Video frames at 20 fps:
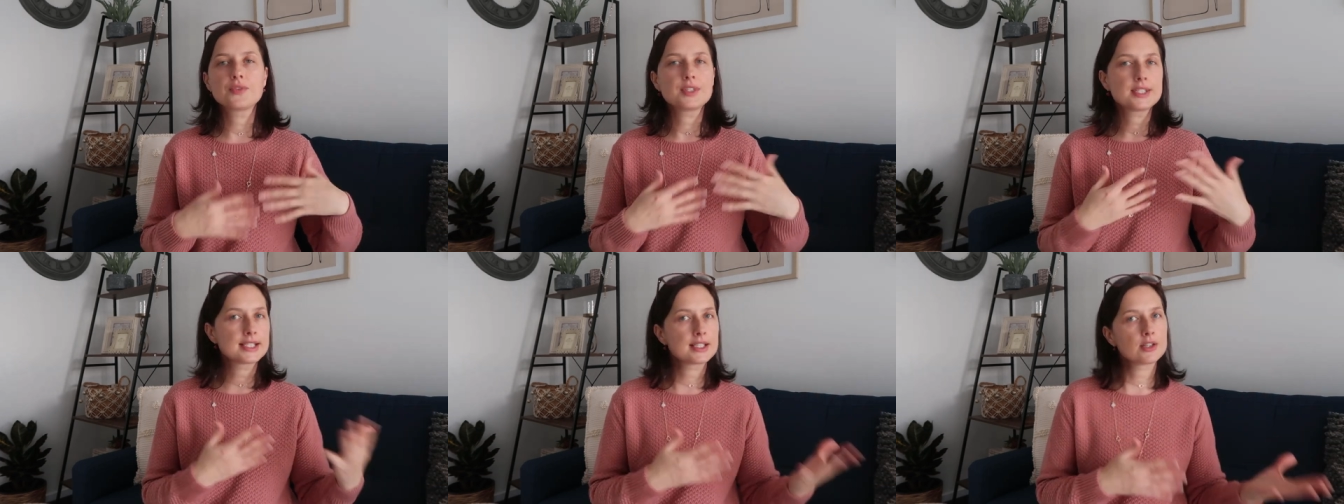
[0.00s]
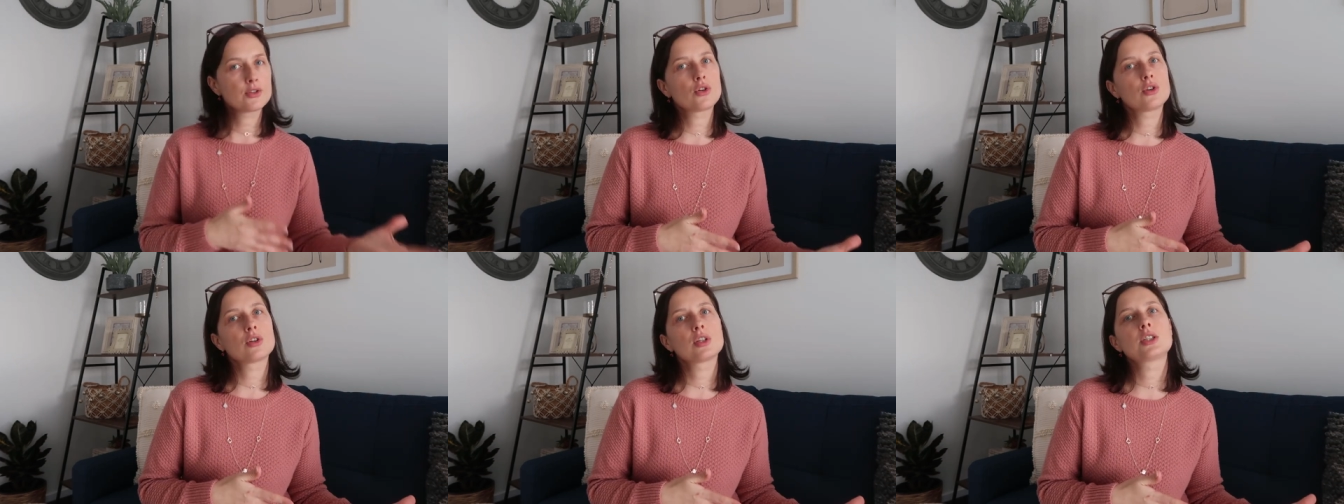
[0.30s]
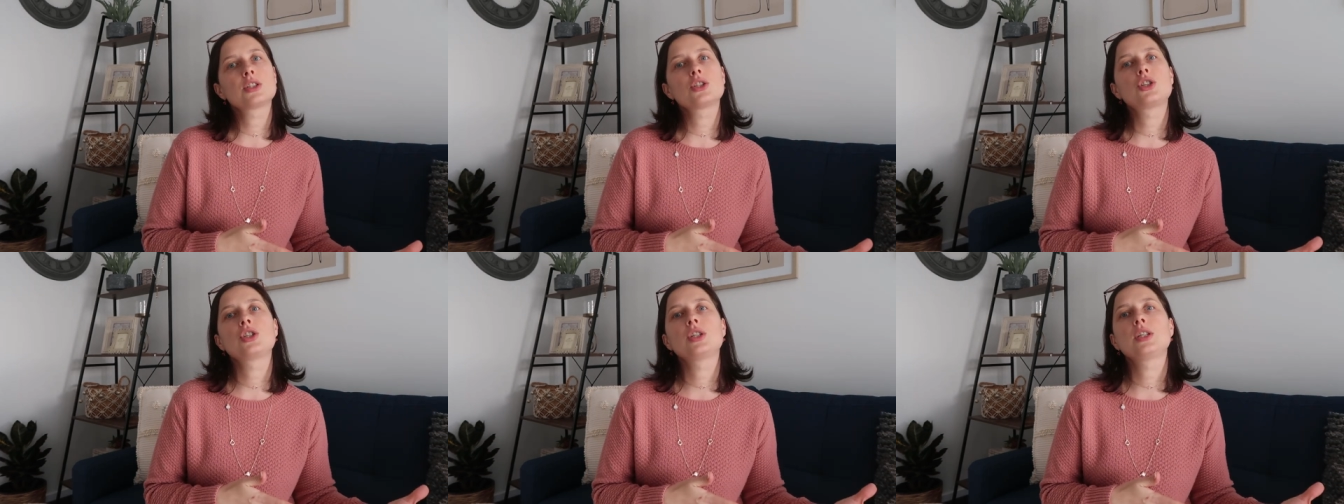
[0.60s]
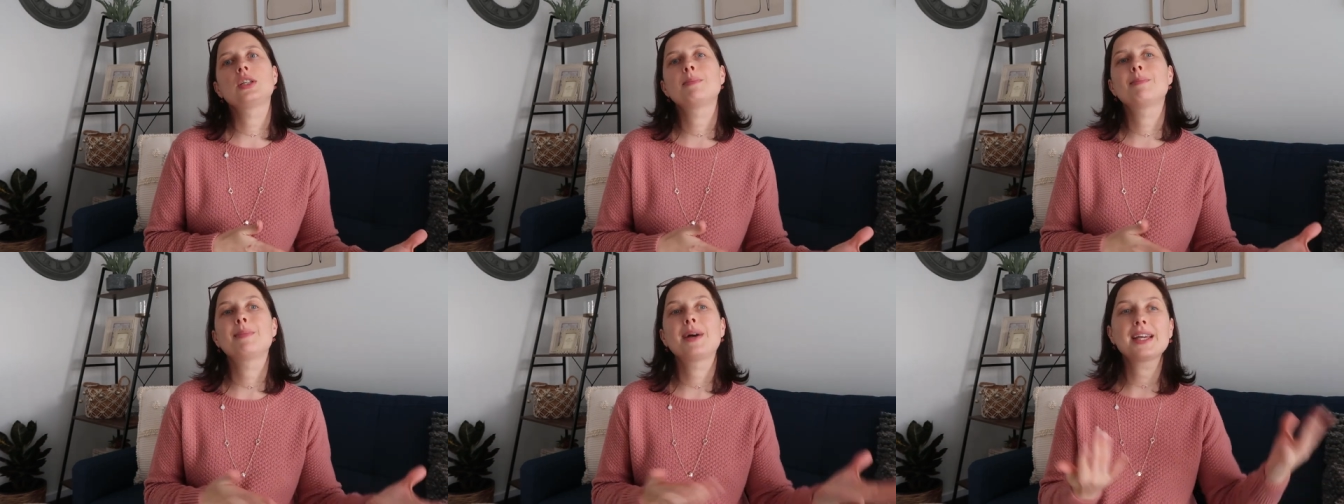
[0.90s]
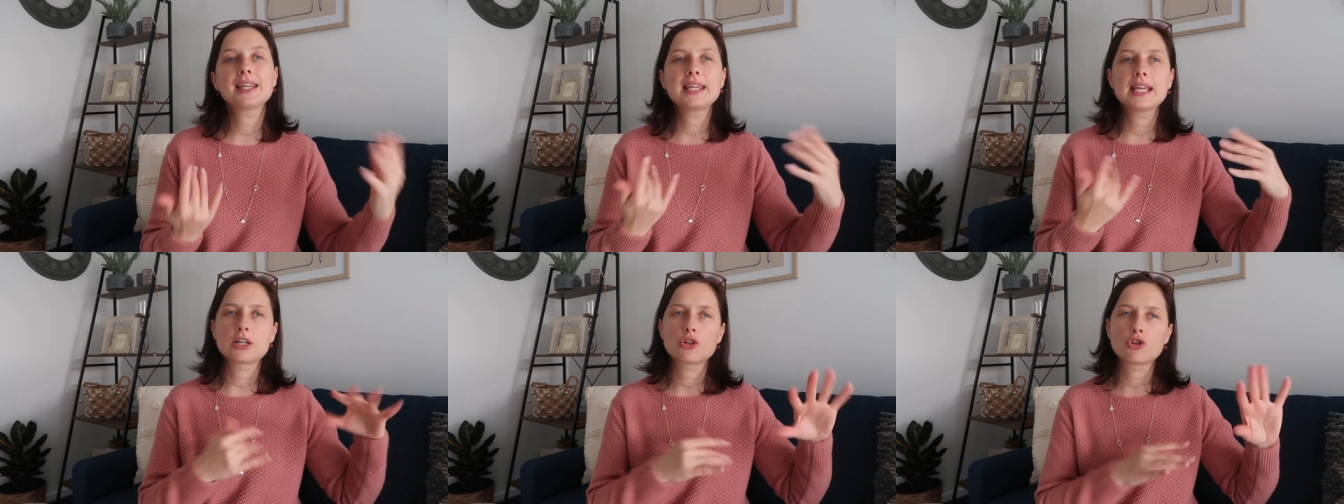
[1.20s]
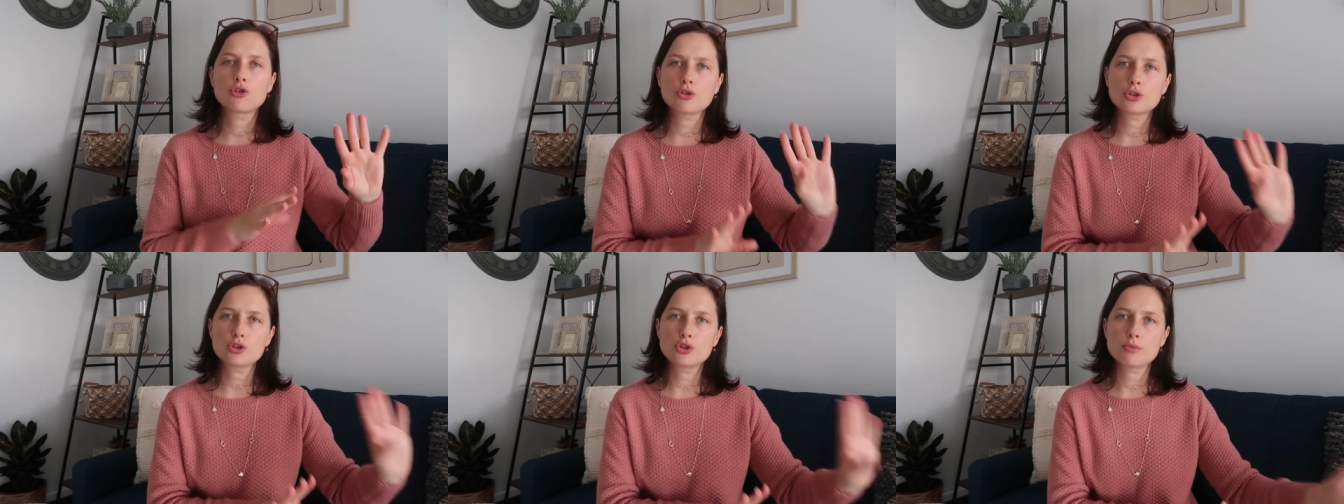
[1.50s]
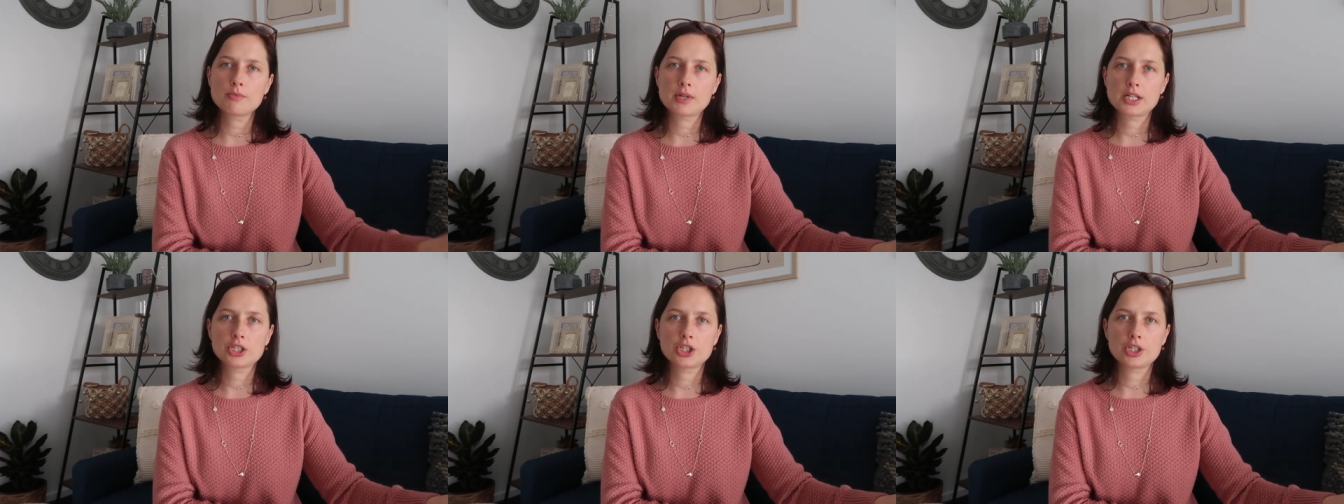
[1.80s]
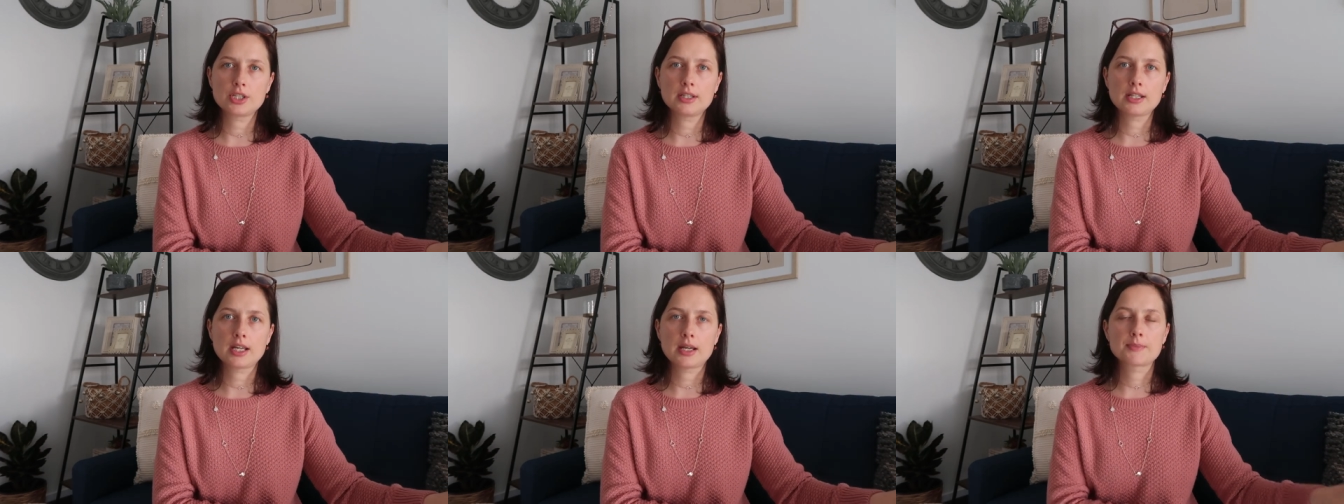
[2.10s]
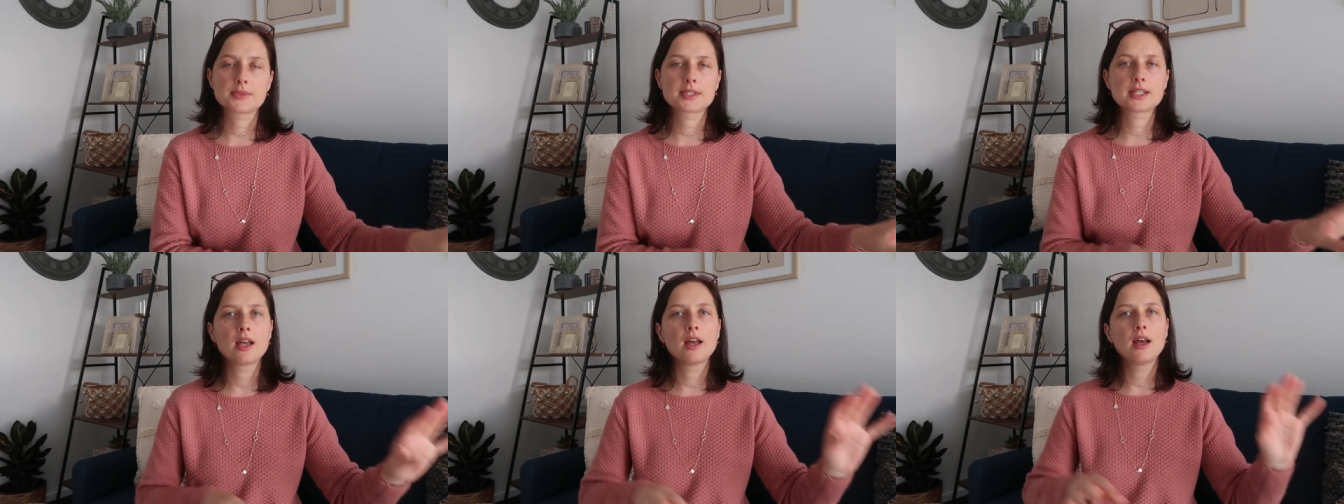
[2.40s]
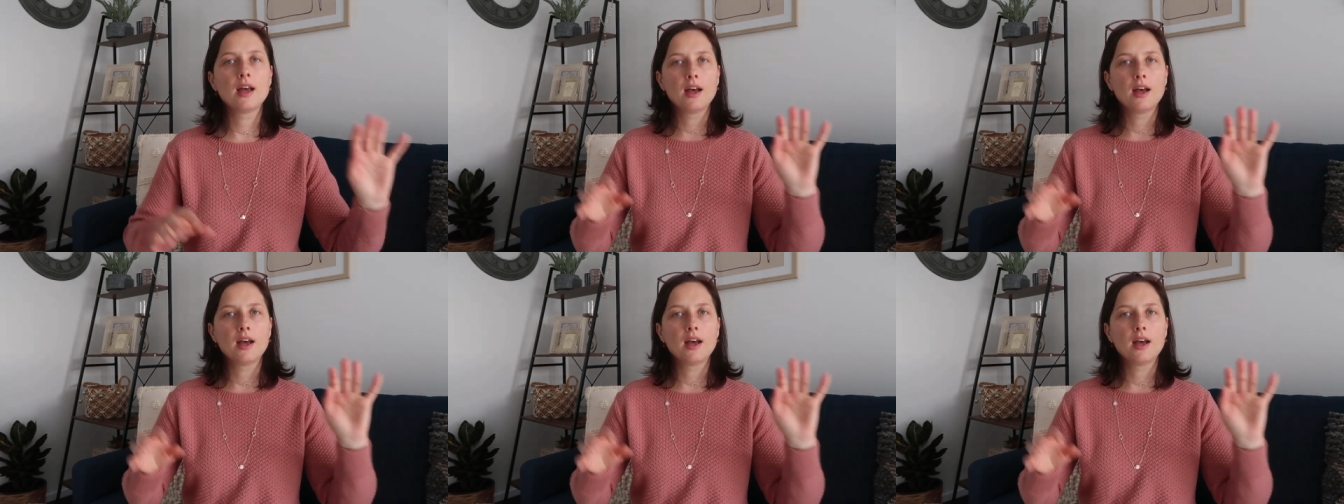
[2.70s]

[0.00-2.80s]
physiology, again, not too much in depth.